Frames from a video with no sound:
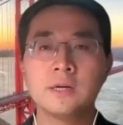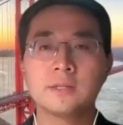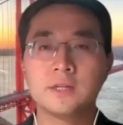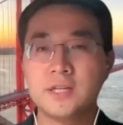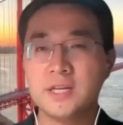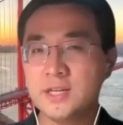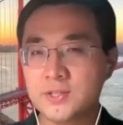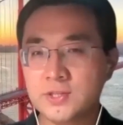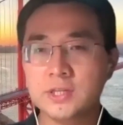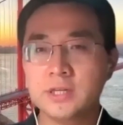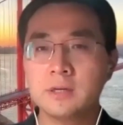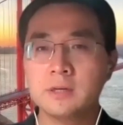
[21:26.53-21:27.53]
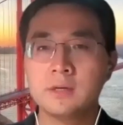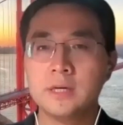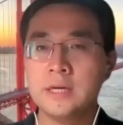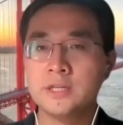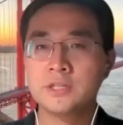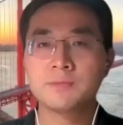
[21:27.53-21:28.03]
the disk
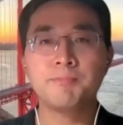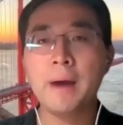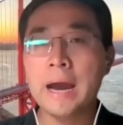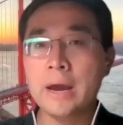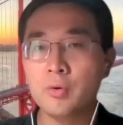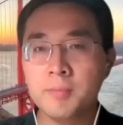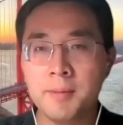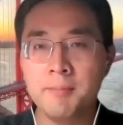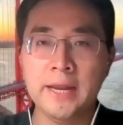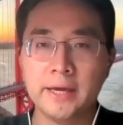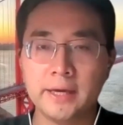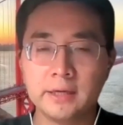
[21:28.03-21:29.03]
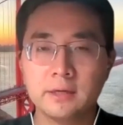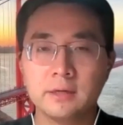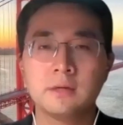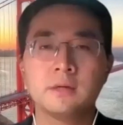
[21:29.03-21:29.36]
is biomimetic.